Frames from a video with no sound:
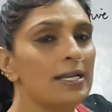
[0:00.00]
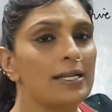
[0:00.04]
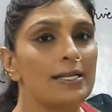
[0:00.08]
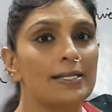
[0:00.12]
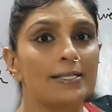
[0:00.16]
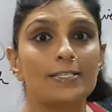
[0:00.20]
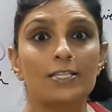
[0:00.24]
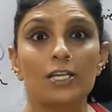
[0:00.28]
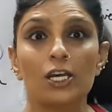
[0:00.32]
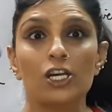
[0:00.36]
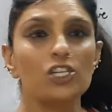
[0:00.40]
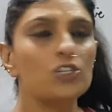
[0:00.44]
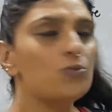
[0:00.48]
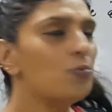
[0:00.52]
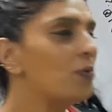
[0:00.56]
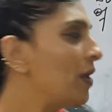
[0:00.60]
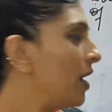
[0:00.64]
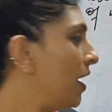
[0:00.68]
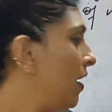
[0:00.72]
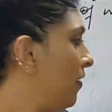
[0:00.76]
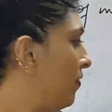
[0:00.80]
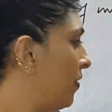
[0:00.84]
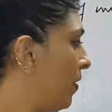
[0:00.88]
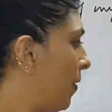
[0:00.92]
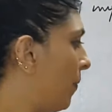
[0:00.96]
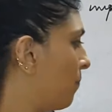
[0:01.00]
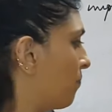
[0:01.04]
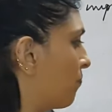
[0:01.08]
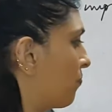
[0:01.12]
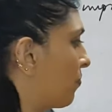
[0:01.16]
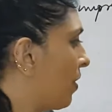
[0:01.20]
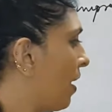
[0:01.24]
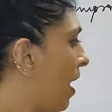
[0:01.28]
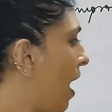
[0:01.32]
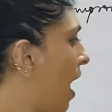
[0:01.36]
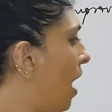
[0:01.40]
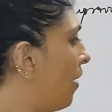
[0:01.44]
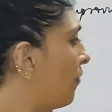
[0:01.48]
Search behavior.
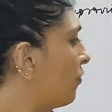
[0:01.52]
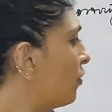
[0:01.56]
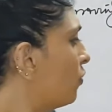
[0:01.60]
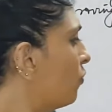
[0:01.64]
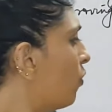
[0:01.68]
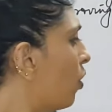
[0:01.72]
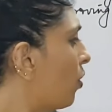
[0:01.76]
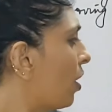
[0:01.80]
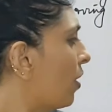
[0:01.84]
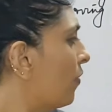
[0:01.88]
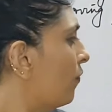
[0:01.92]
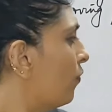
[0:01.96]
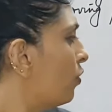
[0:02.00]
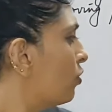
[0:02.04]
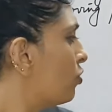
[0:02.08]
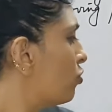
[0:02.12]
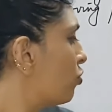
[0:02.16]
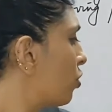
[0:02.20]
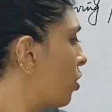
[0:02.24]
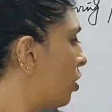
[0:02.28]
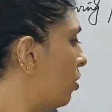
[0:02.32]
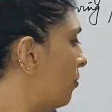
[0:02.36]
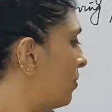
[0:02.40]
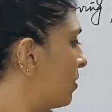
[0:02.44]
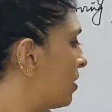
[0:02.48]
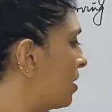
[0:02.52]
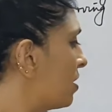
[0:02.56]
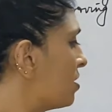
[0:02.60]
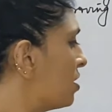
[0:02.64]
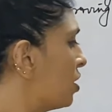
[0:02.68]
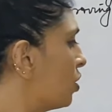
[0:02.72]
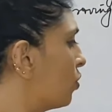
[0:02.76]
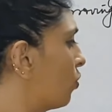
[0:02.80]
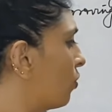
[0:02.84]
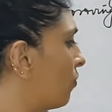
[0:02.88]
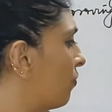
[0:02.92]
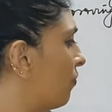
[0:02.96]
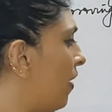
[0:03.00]
After walking for 2 kilometers,
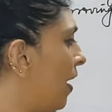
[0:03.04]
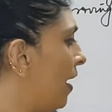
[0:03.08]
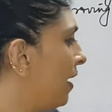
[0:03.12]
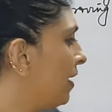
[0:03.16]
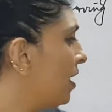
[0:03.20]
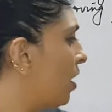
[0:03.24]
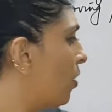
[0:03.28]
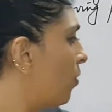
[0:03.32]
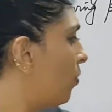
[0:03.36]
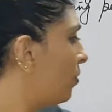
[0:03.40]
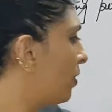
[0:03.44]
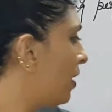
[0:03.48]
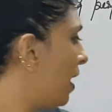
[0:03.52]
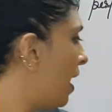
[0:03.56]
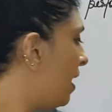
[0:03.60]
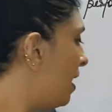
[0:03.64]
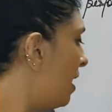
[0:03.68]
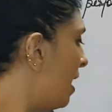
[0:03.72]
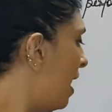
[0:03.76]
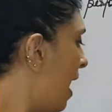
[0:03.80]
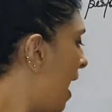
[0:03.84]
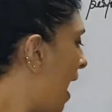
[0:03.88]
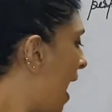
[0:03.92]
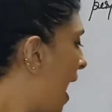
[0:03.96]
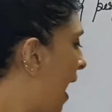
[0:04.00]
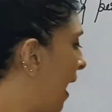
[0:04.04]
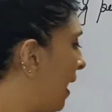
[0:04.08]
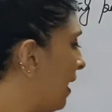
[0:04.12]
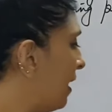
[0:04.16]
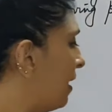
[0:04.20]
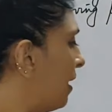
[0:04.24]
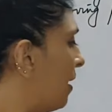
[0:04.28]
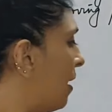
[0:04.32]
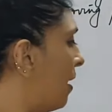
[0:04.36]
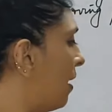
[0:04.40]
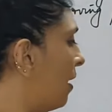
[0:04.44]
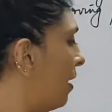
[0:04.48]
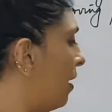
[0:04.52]
he could find a hotel
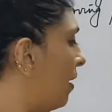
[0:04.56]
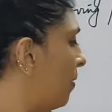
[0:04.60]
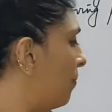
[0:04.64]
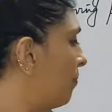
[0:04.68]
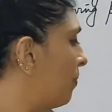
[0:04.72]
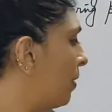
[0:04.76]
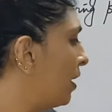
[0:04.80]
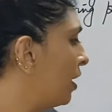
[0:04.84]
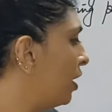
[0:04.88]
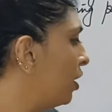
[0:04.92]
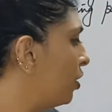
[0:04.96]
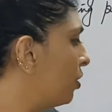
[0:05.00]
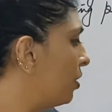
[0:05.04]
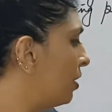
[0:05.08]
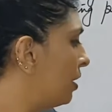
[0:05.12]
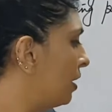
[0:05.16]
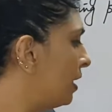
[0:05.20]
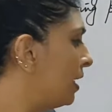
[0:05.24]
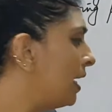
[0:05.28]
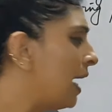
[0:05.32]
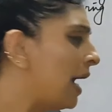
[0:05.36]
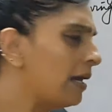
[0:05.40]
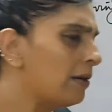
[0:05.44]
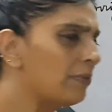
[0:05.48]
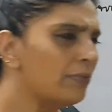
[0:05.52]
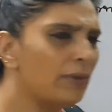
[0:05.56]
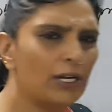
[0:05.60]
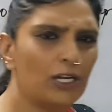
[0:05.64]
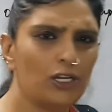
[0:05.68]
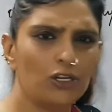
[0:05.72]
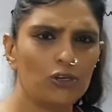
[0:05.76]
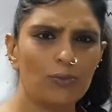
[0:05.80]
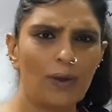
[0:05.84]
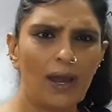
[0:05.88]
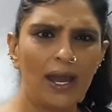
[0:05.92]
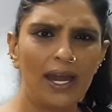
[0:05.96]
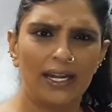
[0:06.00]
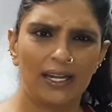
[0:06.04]
and money. He had money to
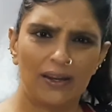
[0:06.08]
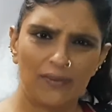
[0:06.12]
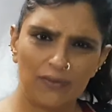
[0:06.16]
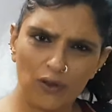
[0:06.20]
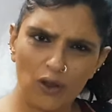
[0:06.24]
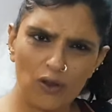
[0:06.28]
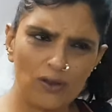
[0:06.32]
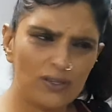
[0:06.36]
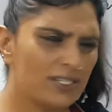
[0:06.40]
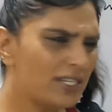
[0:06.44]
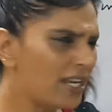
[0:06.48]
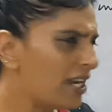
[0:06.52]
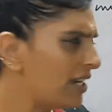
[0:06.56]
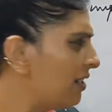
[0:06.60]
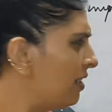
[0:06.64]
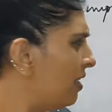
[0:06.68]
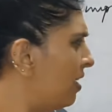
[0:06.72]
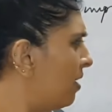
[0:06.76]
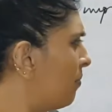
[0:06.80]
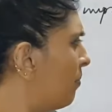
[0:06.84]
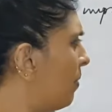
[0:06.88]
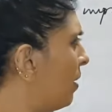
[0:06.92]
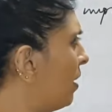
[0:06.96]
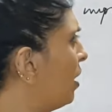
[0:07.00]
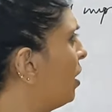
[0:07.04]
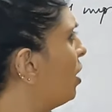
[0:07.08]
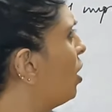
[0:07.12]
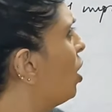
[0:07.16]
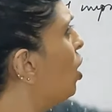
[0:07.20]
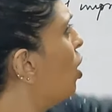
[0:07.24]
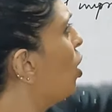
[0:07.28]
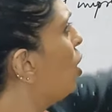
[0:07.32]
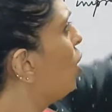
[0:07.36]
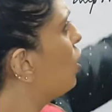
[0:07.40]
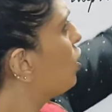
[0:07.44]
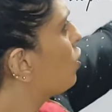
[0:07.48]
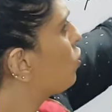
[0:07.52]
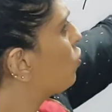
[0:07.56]
buy it. Of course, he had money.
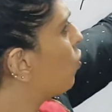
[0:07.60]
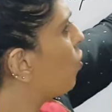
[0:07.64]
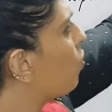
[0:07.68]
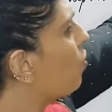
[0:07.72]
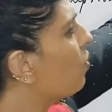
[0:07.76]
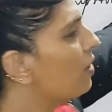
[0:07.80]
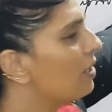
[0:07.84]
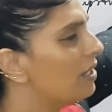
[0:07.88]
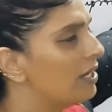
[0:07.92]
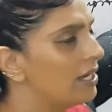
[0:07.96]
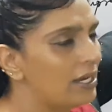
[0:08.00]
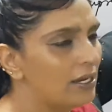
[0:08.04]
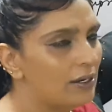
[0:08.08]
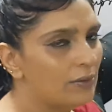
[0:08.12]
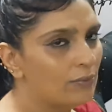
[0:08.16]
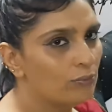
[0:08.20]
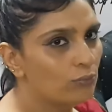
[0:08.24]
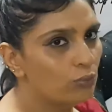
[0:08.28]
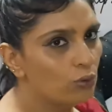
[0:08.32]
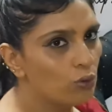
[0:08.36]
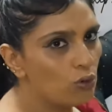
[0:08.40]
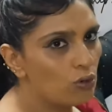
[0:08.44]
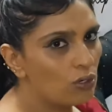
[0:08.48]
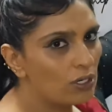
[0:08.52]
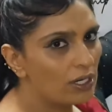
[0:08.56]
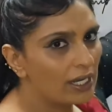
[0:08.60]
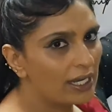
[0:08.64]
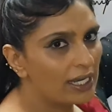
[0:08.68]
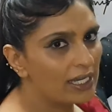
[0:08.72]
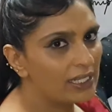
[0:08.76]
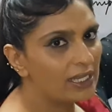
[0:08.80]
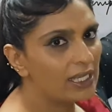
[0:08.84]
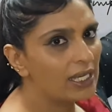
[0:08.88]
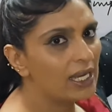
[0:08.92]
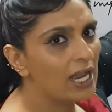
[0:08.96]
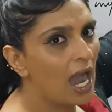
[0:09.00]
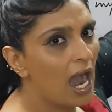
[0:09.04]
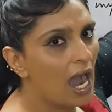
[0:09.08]
So, bhook lagi
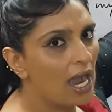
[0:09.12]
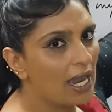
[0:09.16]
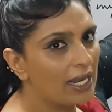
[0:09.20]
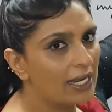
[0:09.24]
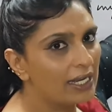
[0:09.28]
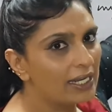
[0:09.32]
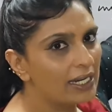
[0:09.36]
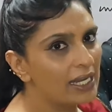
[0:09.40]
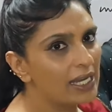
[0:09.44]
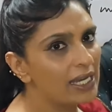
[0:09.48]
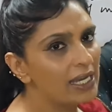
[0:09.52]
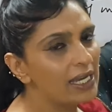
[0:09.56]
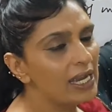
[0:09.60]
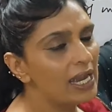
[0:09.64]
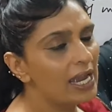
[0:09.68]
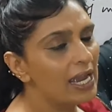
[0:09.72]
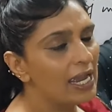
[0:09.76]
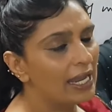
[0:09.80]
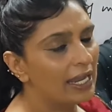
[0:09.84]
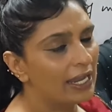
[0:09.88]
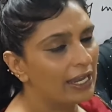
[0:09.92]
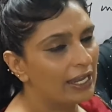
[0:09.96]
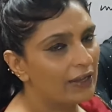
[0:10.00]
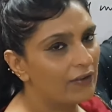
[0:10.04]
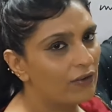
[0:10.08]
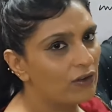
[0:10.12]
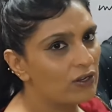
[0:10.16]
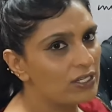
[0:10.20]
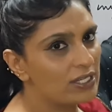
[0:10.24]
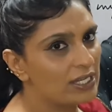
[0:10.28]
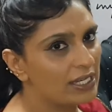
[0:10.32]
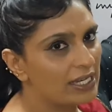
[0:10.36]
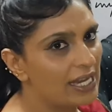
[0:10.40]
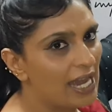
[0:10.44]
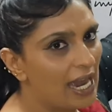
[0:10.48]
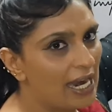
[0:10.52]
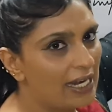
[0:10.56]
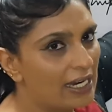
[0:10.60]
thi, hungry. He
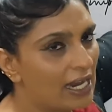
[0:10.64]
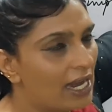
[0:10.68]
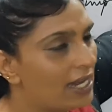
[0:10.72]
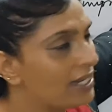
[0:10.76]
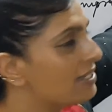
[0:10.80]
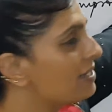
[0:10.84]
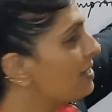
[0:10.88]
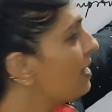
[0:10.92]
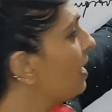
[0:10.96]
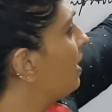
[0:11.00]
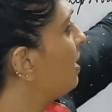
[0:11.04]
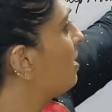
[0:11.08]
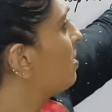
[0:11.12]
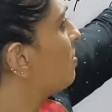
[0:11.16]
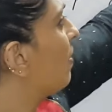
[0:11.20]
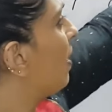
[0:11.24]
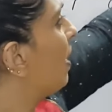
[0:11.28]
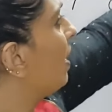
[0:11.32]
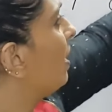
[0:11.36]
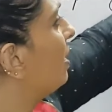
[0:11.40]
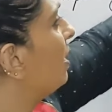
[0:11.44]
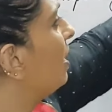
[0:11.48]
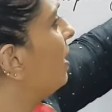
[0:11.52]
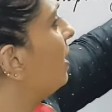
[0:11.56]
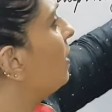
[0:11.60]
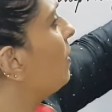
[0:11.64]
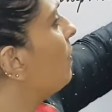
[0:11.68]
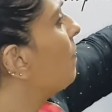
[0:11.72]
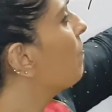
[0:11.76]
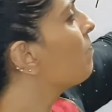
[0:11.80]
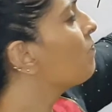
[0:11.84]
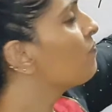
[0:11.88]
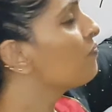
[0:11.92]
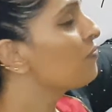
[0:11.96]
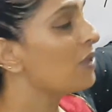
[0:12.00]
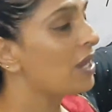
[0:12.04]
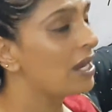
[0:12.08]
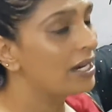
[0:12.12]
had unsatisfied need.
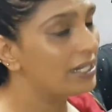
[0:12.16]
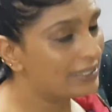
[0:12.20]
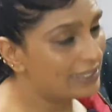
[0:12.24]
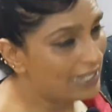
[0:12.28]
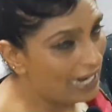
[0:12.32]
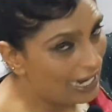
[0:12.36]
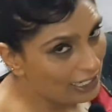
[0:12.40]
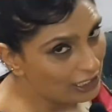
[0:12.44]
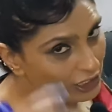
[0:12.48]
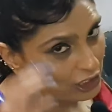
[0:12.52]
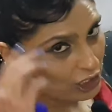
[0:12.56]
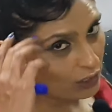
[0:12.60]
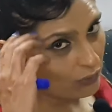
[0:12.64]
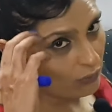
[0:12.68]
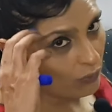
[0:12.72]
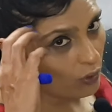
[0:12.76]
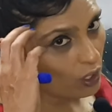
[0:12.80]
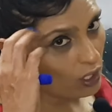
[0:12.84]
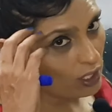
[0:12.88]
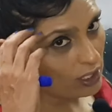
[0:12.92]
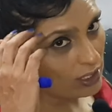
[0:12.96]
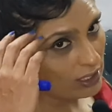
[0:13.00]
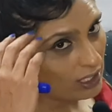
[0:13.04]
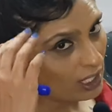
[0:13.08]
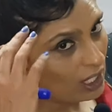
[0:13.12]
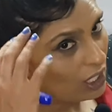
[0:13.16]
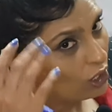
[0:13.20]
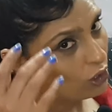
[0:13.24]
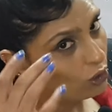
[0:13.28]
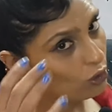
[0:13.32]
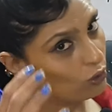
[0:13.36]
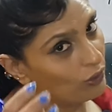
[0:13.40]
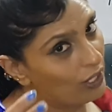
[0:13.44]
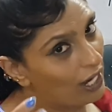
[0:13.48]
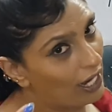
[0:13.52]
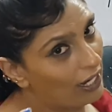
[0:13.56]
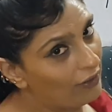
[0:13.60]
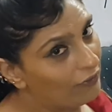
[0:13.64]
Tension was to
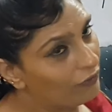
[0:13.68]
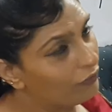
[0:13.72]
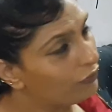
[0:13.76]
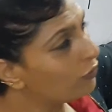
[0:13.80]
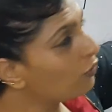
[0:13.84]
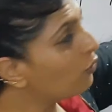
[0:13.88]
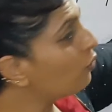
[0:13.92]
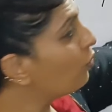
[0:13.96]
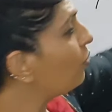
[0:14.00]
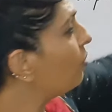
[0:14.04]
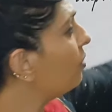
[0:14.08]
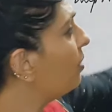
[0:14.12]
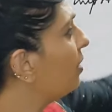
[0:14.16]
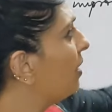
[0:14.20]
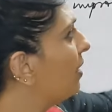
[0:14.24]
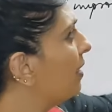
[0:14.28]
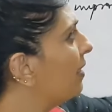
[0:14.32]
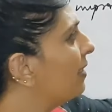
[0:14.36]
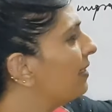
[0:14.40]
get food.